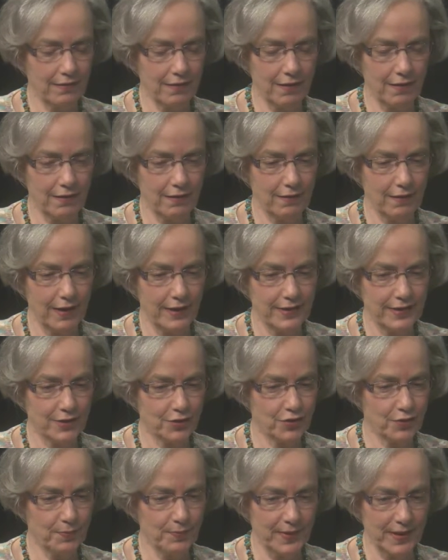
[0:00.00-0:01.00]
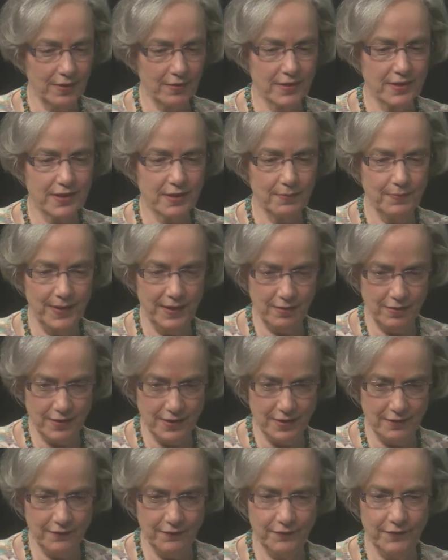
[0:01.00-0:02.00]
uh, ideas from parents. Some
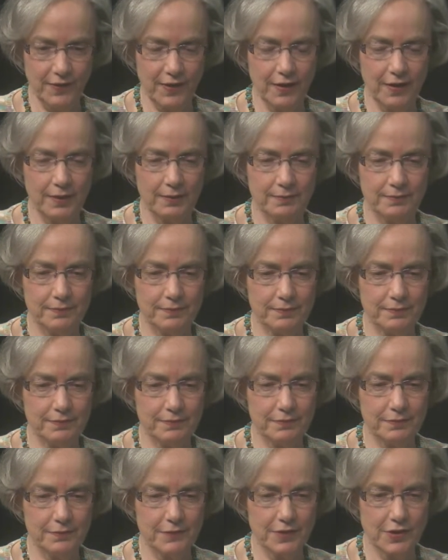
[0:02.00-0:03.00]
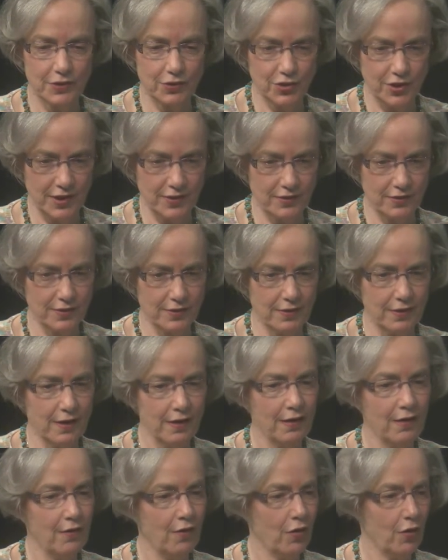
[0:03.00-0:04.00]
parents have um, suggested
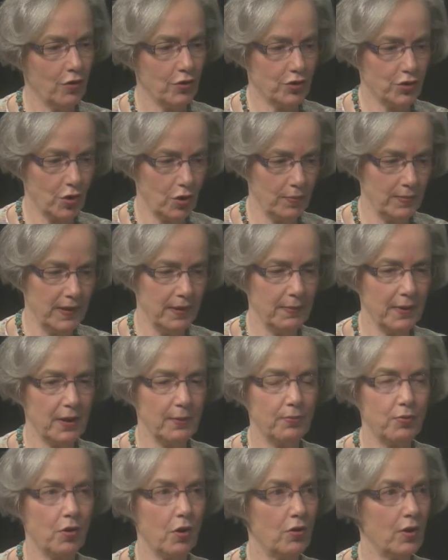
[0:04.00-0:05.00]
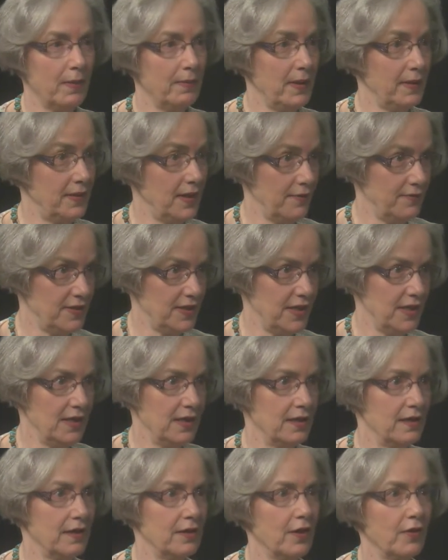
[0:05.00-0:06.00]
or told me about a program that they've seen
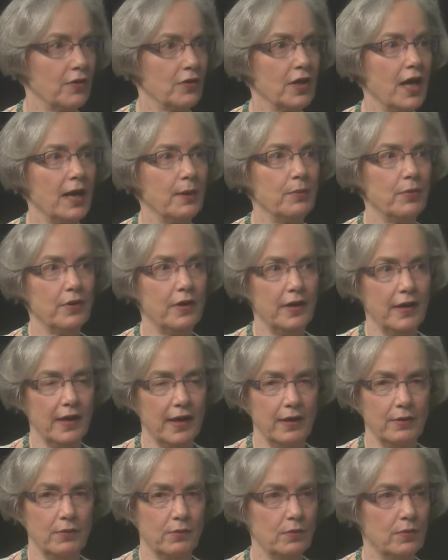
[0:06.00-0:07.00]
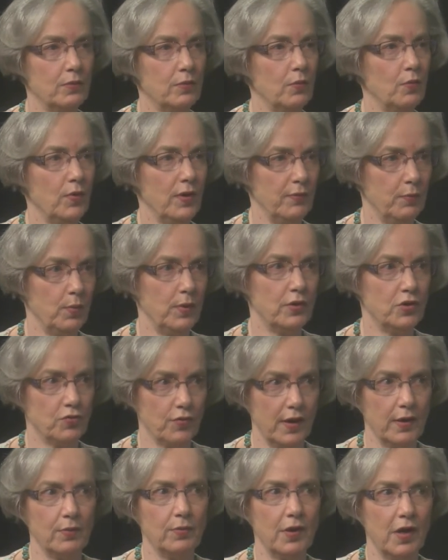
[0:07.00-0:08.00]
at another library, and mm-hmm. we, we
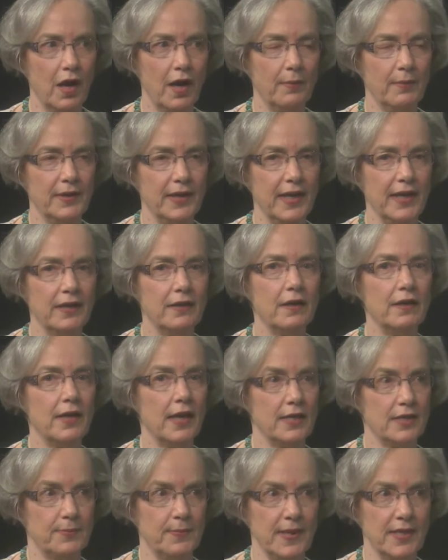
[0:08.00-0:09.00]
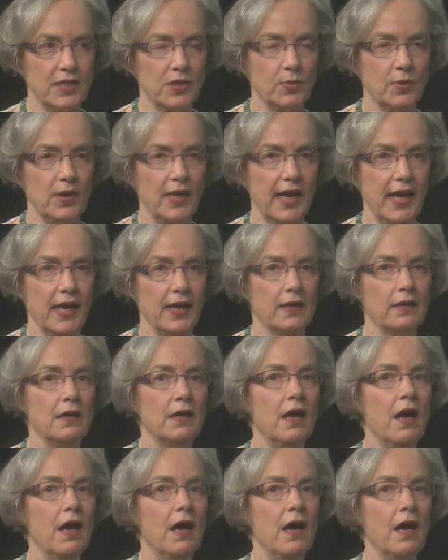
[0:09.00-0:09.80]
try to accommodate as best we can.